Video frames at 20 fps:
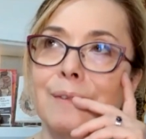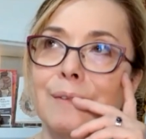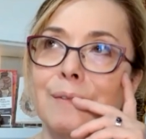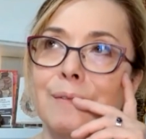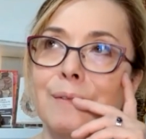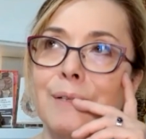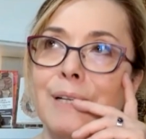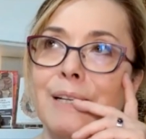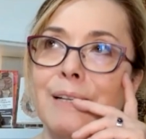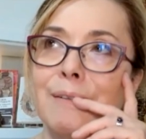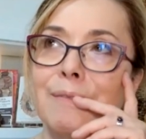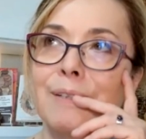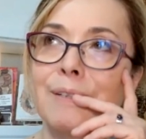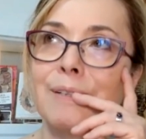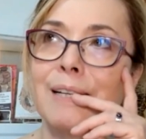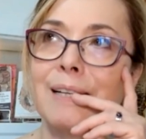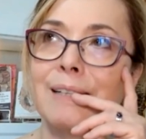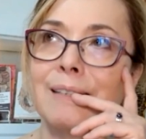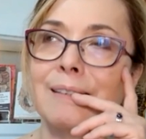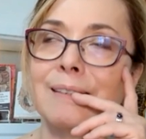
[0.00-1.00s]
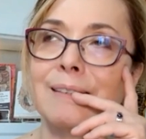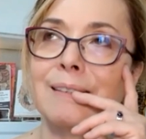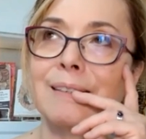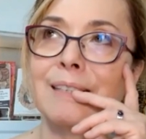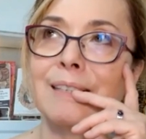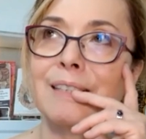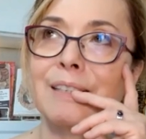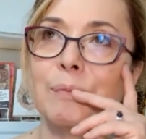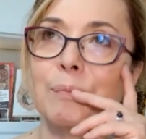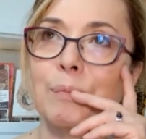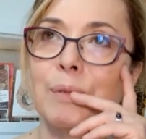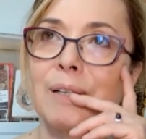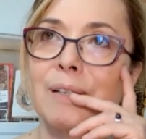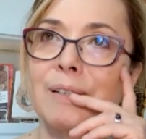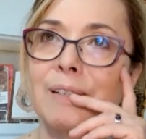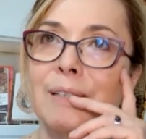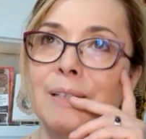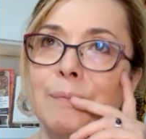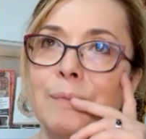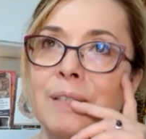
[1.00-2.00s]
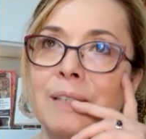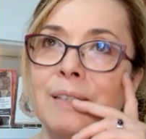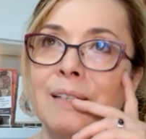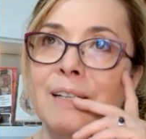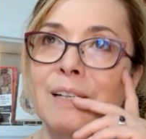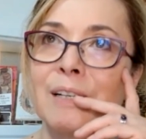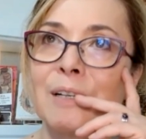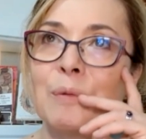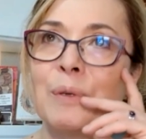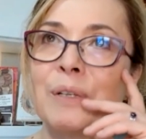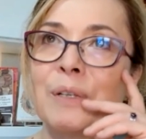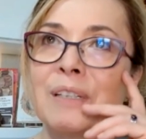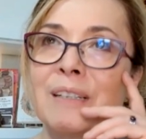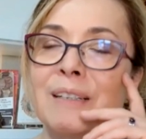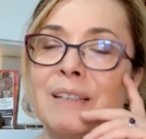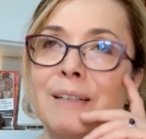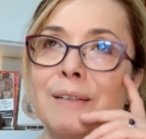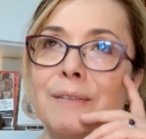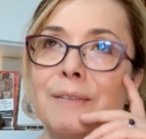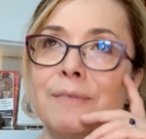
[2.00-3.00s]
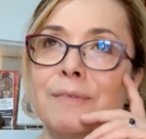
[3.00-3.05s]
rave and kink party, but when I've